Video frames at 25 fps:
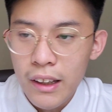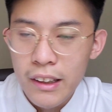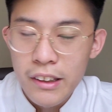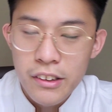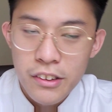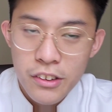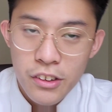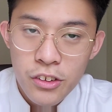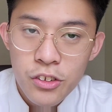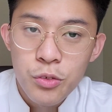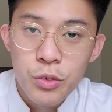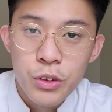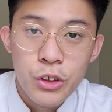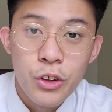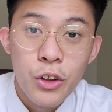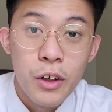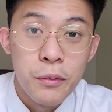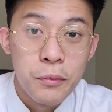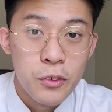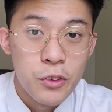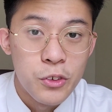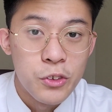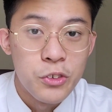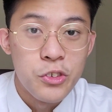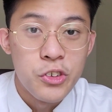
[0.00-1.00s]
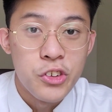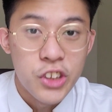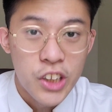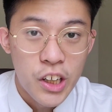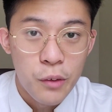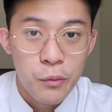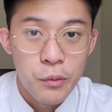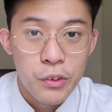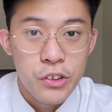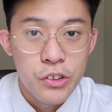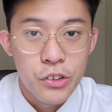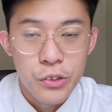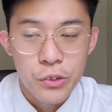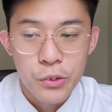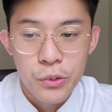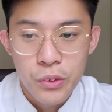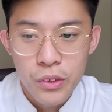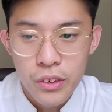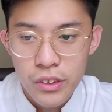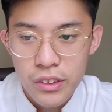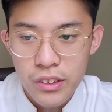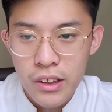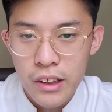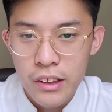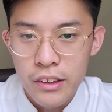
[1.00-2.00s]
And in this video, I'm going to share with
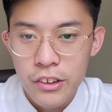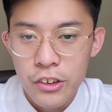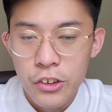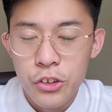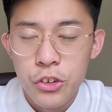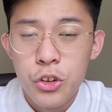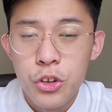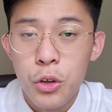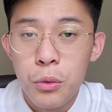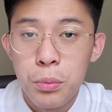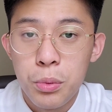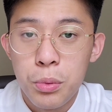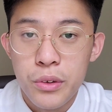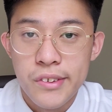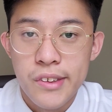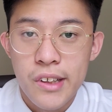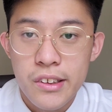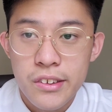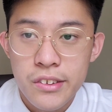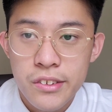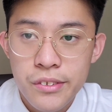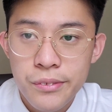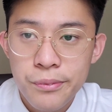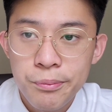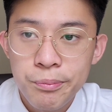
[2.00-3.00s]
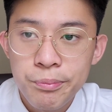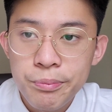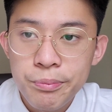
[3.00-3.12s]
you the entire thought process.